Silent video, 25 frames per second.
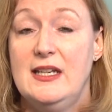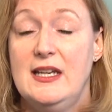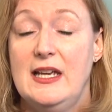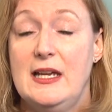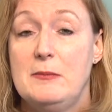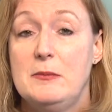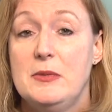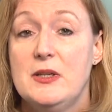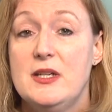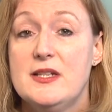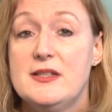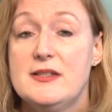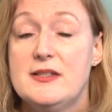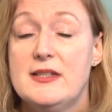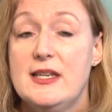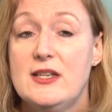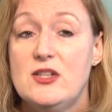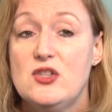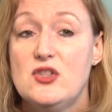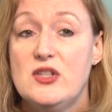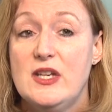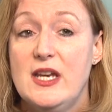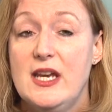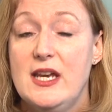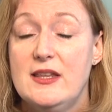And because they
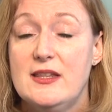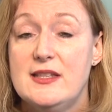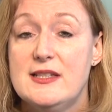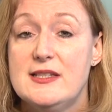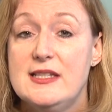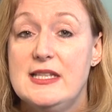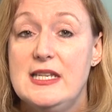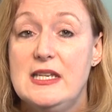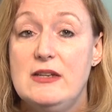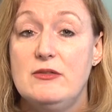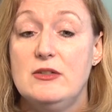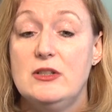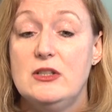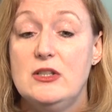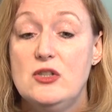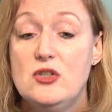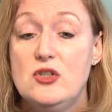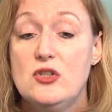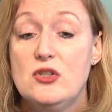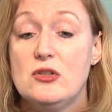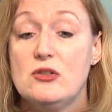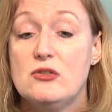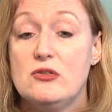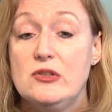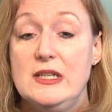share this
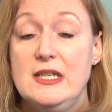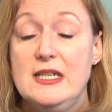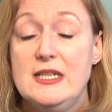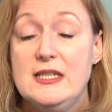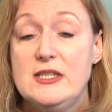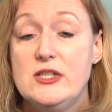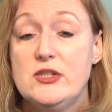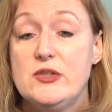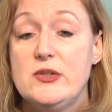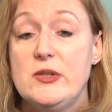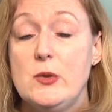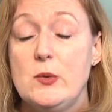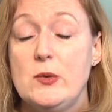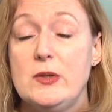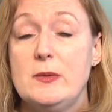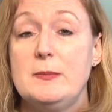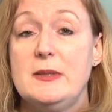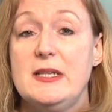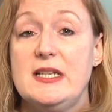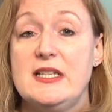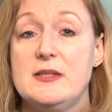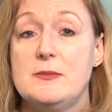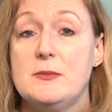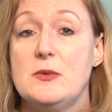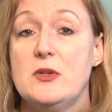evolutionary history with
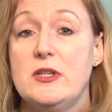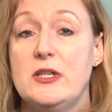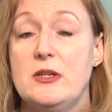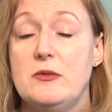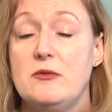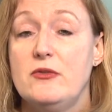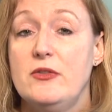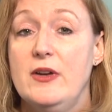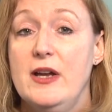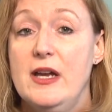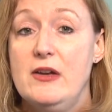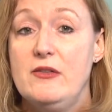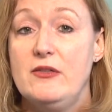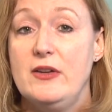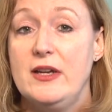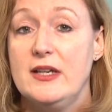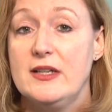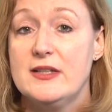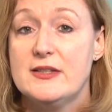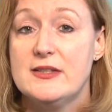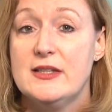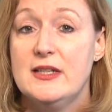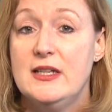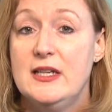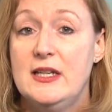Plasmodium
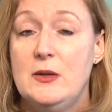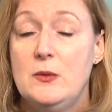vivax,